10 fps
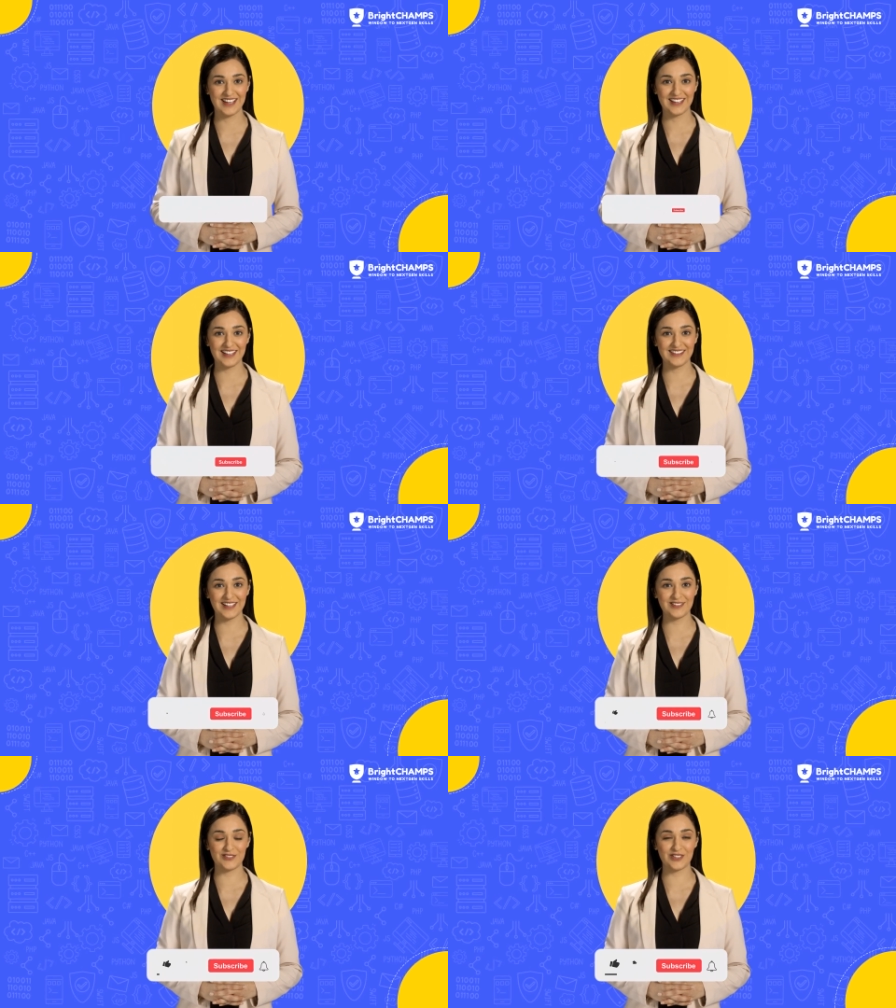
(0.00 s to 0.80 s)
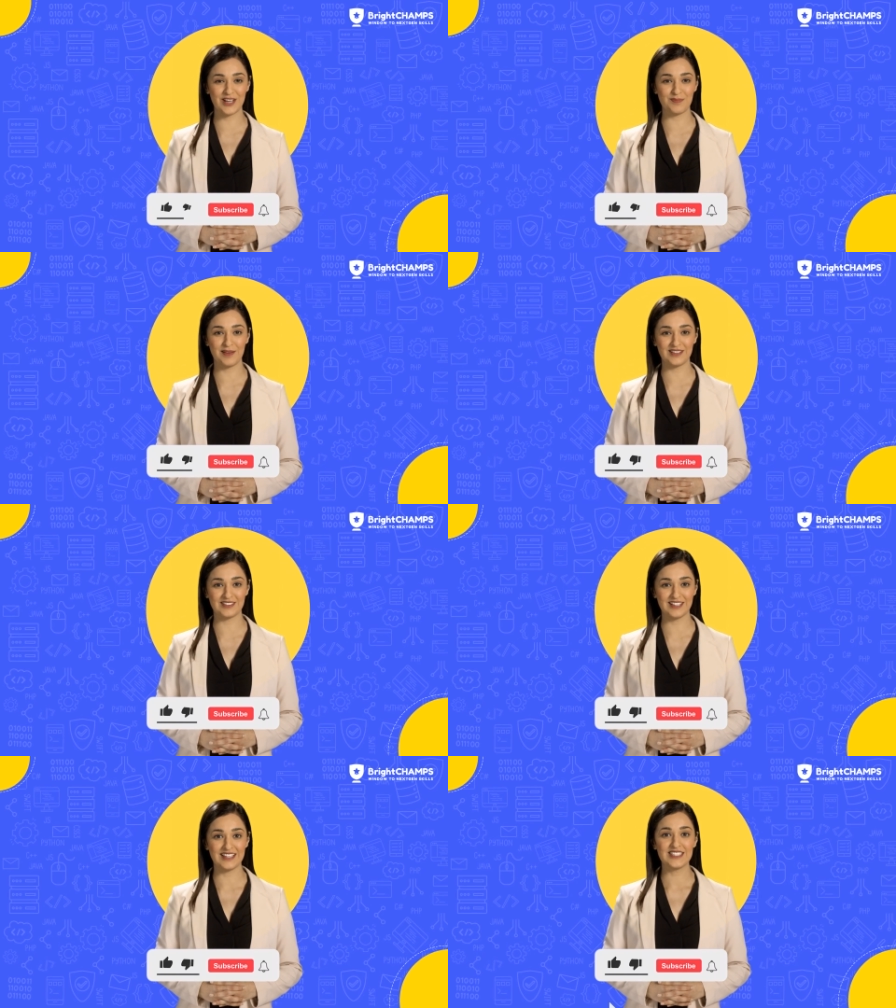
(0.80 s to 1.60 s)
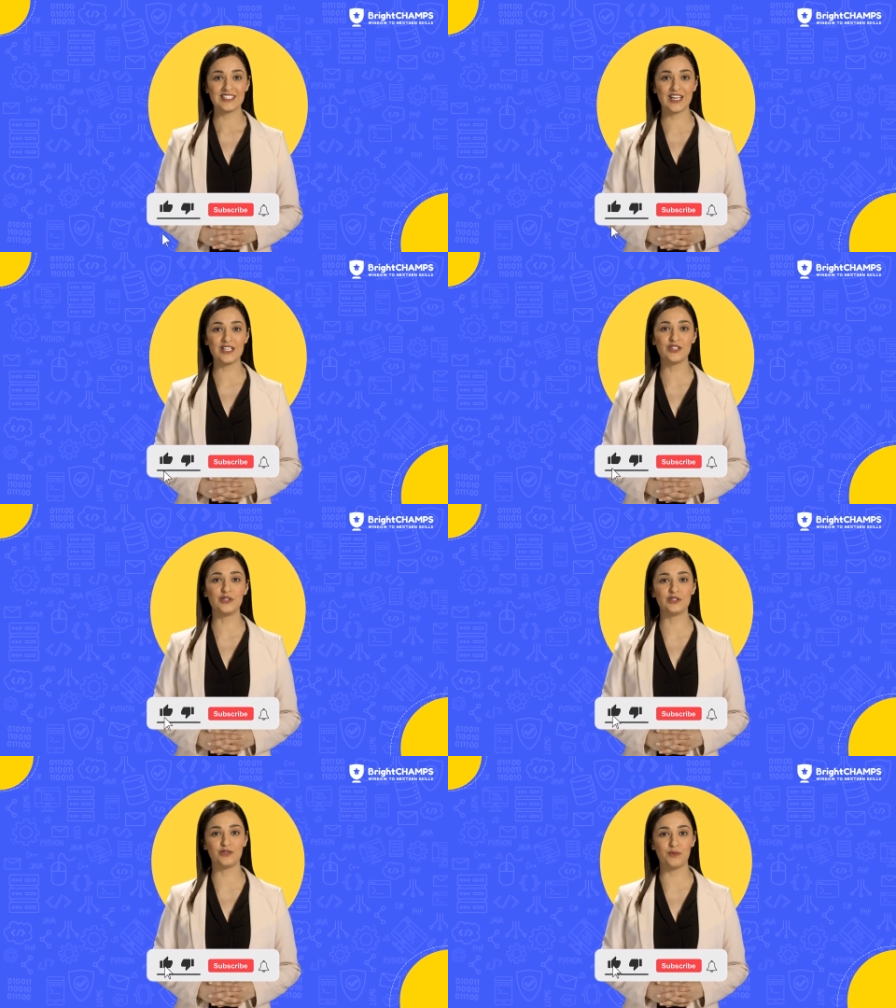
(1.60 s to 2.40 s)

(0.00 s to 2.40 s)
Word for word: Hit that subscribe button and stay tuned